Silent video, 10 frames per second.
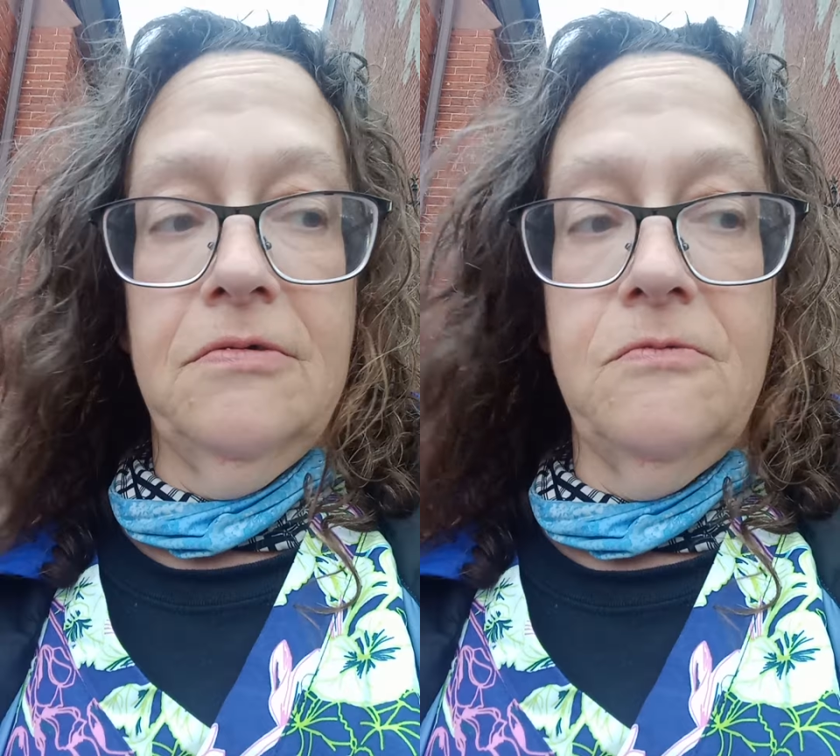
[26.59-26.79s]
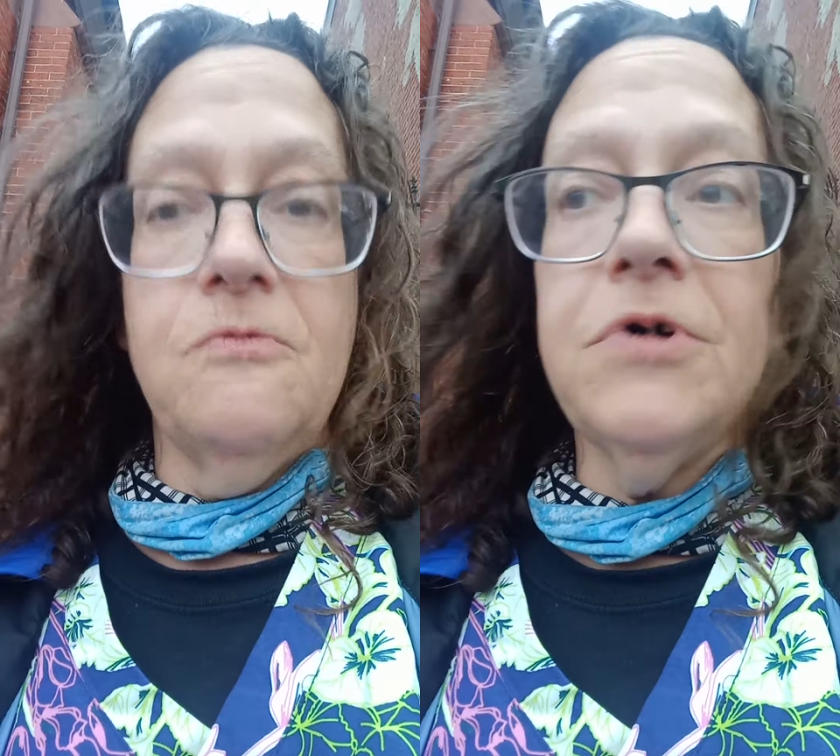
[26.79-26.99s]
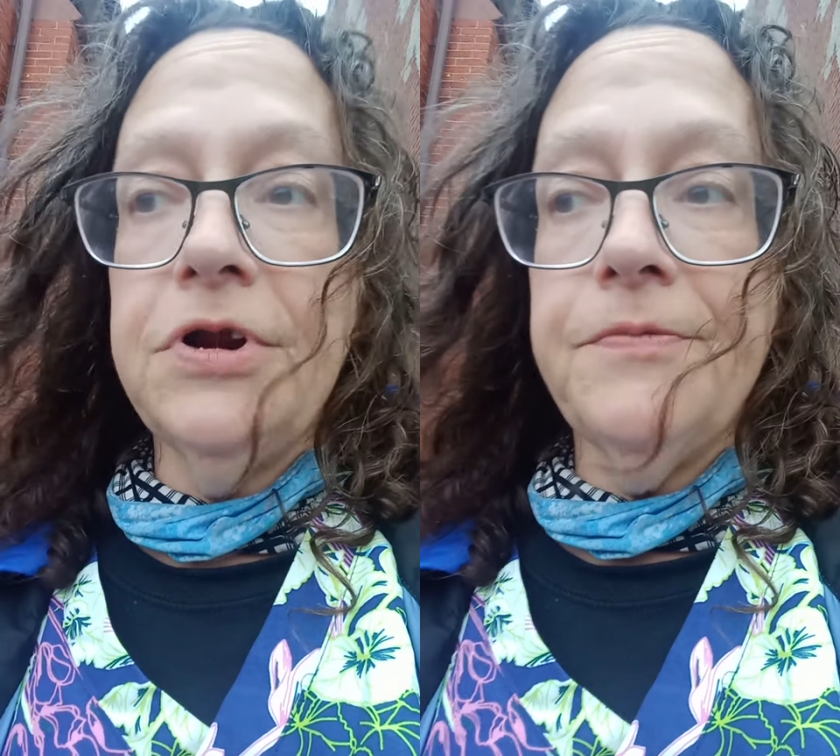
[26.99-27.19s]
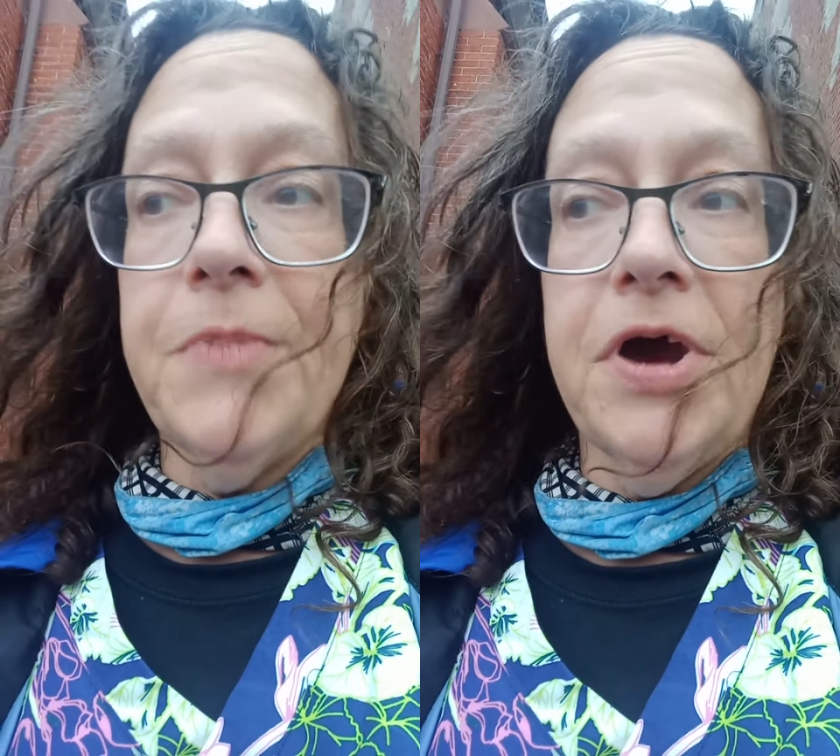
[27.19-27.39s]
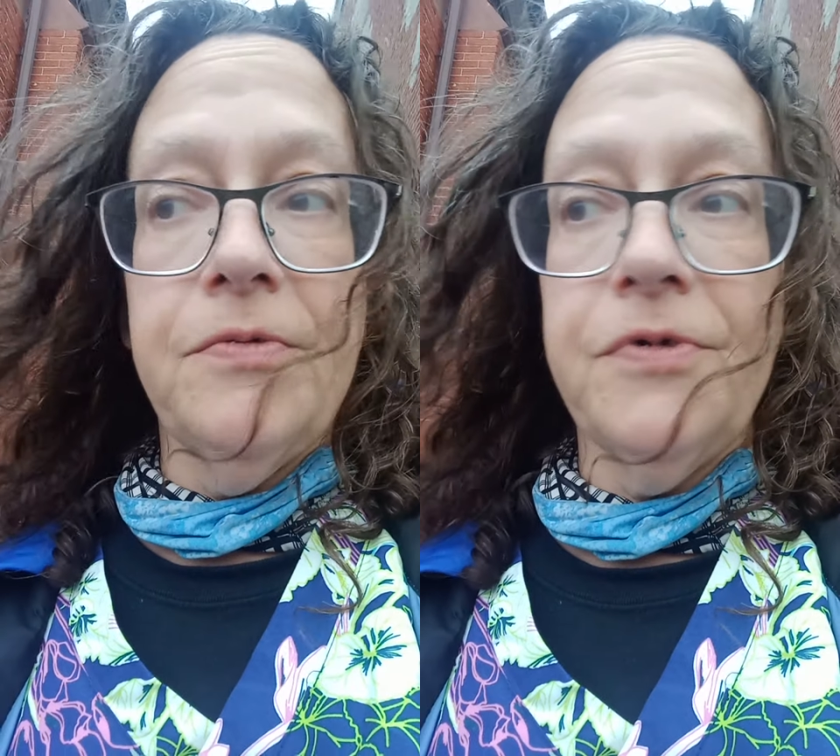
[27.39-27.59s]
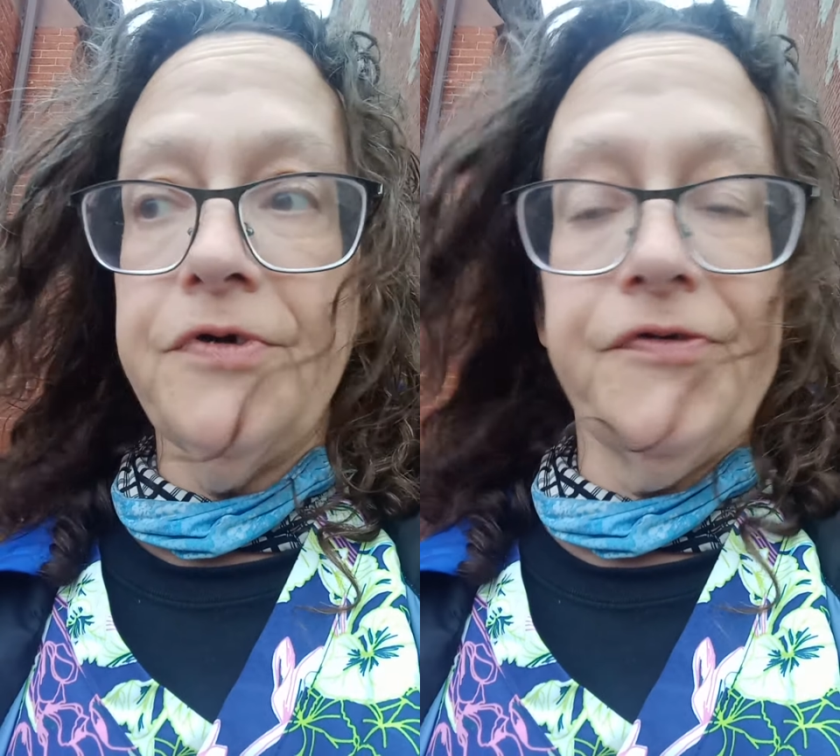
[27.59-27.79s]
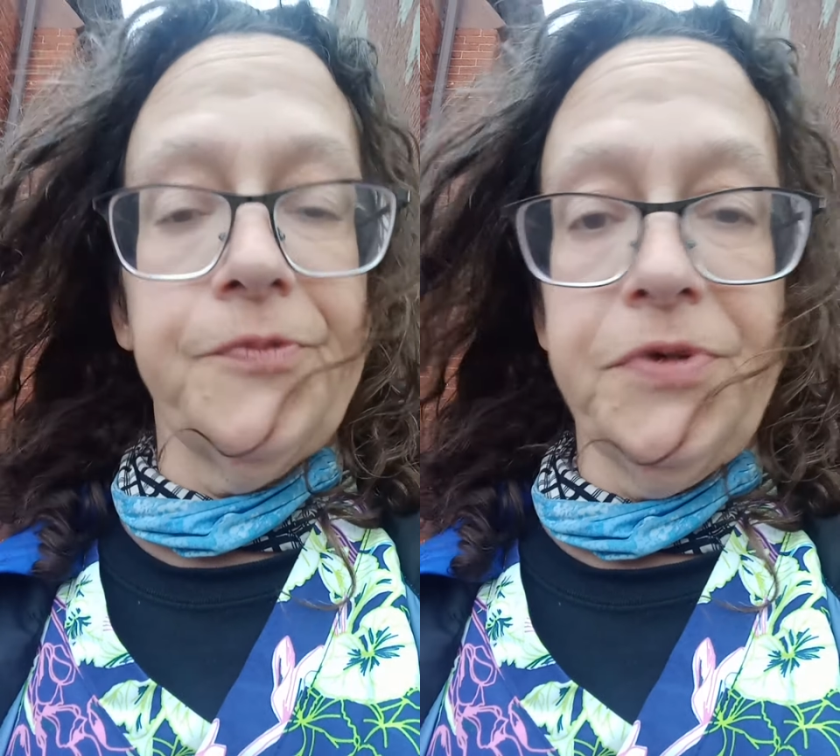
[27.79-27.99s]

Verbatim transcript: one of my worst